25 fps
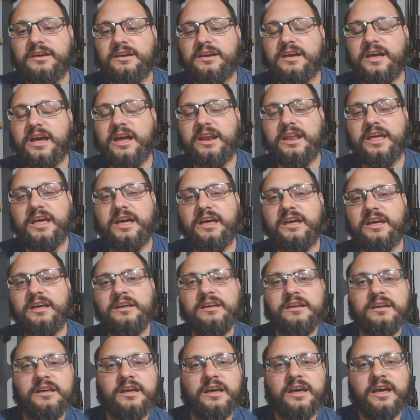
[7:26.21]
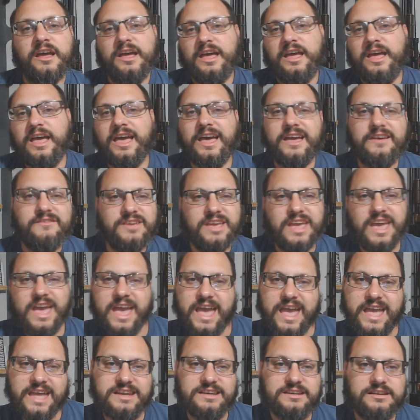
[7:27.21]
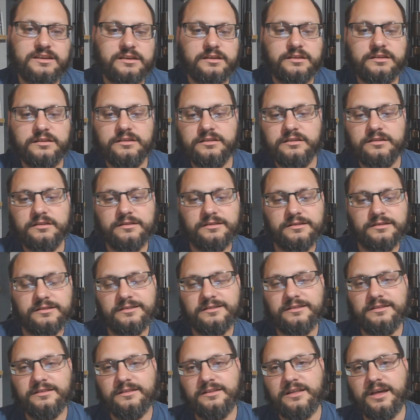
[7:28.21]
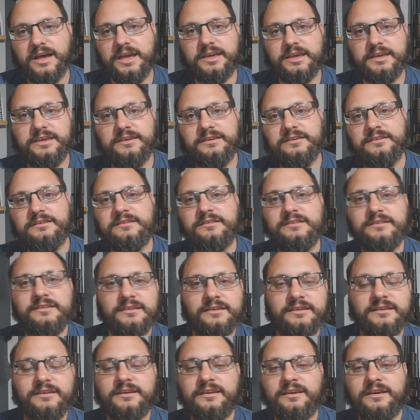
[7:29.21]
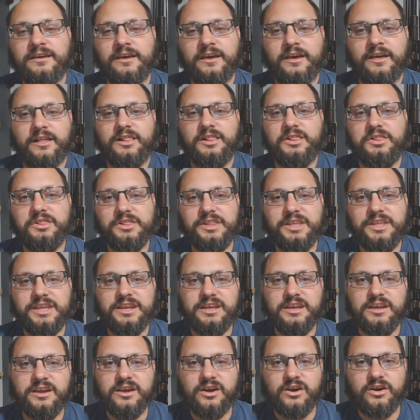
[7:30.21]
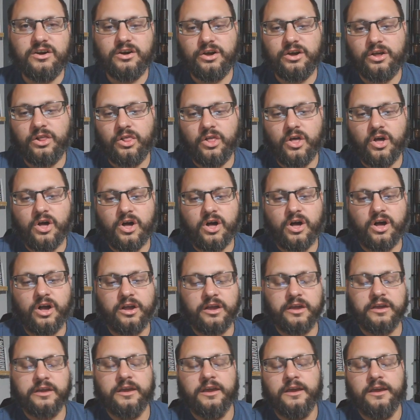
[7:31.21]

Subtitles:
kind of heavy-handed, like leading her along.